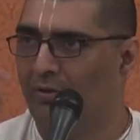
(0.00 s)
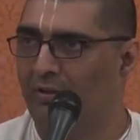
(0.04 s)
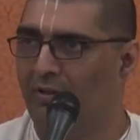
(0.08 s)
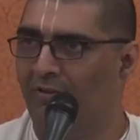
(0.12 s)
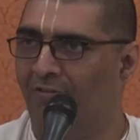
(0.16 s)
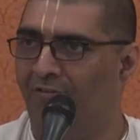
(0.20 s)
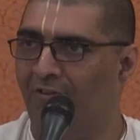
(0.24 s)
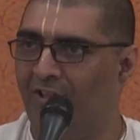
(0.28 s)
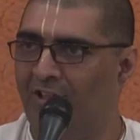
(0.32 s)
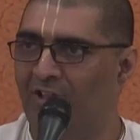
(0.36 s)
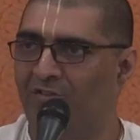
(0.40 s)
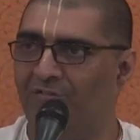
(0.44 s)

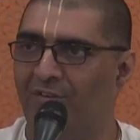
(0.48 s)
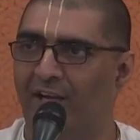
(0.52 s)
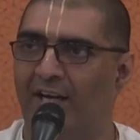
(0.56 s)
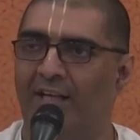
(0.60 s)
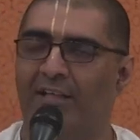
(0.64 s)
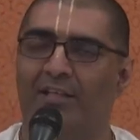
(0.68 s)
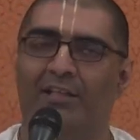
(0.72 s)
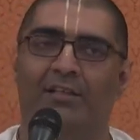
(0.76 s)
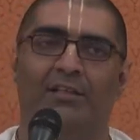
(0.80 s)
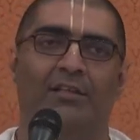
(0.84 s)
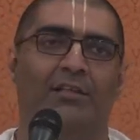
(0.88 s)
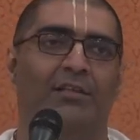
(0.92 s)
The first
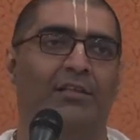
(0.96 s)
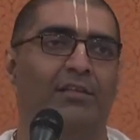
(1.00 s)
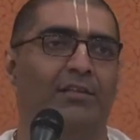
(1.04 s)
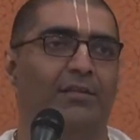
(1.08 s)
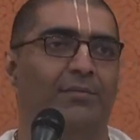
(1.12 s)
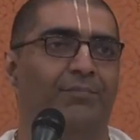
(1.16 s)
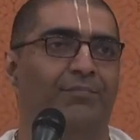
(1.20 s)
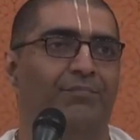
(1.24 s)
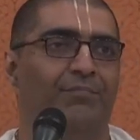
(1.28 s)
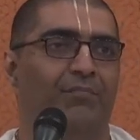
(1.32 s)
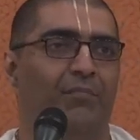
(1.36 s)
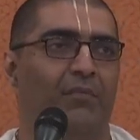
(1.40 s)
factor
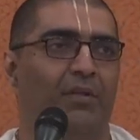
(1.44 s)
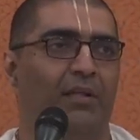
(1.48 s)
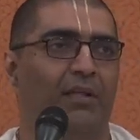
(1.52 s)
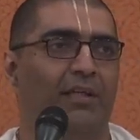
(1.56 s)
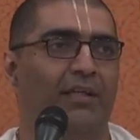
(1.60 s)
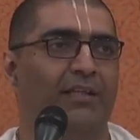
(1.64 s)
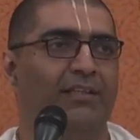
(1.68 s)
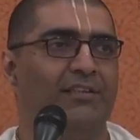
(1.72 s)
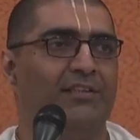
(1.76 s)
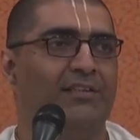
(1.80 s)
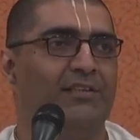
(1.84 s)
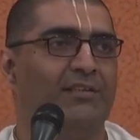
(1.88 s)

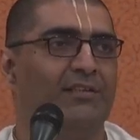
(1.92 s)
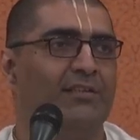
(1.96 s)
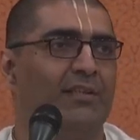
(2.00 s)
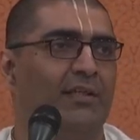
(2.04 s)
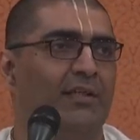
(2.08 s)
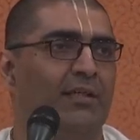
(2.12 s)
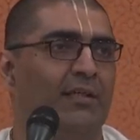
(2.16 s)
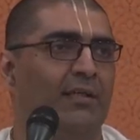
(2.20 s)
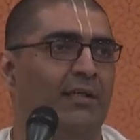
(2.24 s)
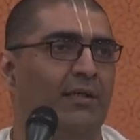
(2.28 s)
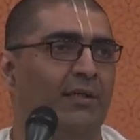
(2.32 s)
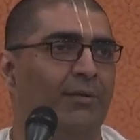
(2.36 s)
is
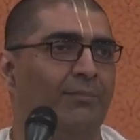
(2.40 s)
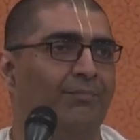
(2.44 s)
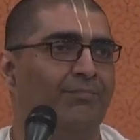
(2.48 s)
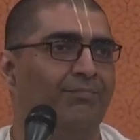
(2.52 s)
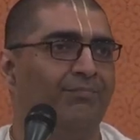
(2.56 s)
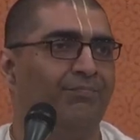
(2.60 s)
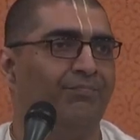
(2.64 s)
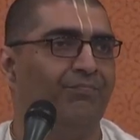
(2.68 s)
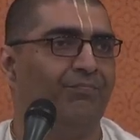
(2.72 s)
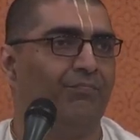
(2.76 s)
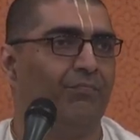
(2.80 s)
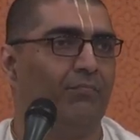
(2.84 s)

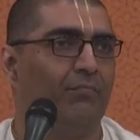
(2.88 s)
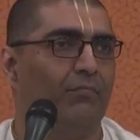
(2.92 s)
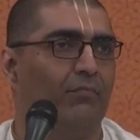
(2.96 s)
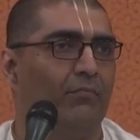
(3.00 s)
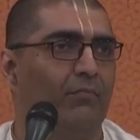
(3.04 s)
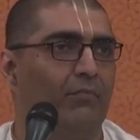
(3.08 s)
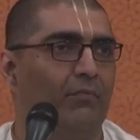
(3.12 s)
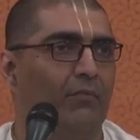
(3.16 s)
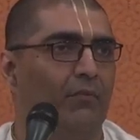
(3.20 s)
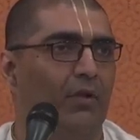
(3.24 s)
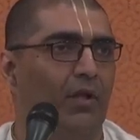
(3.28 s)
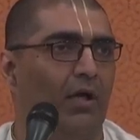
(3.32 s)

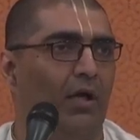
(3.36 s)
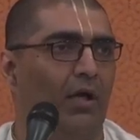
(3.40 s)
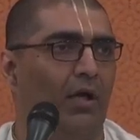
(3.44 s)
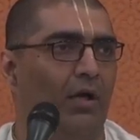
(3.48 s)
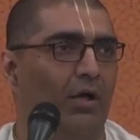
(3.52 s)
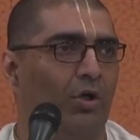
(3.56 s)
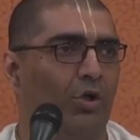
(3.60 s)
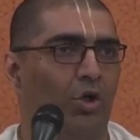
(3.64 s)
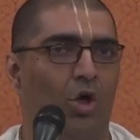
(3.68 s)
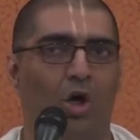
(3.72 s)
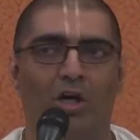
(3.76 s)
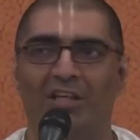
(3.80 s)

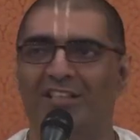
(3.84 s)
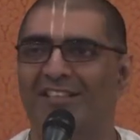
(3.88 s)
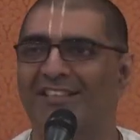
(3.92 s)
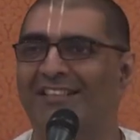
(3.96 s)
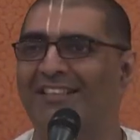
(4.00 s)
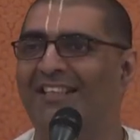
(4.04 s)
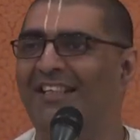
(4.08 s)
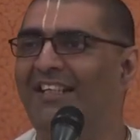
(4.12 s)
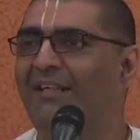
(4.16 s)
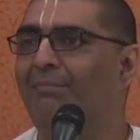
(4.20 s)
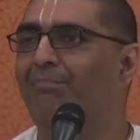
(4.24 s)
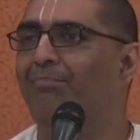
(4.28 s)
called
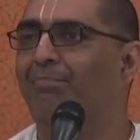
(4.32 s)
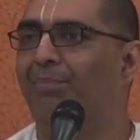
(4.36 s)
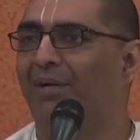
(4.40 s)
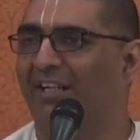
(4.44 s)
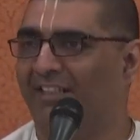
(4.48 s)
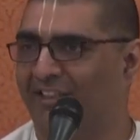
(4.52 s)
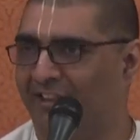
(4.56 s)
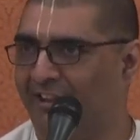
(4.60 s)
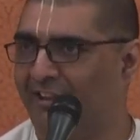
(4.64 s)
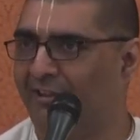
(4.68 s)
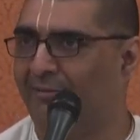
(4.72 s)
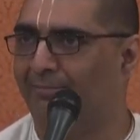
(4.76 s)
sleep
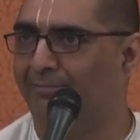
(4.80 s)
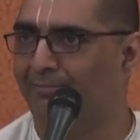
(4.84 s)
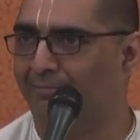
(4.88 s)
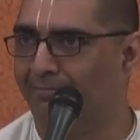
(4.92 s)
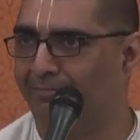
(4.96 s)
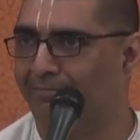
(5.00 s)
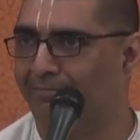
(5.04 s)
pressure.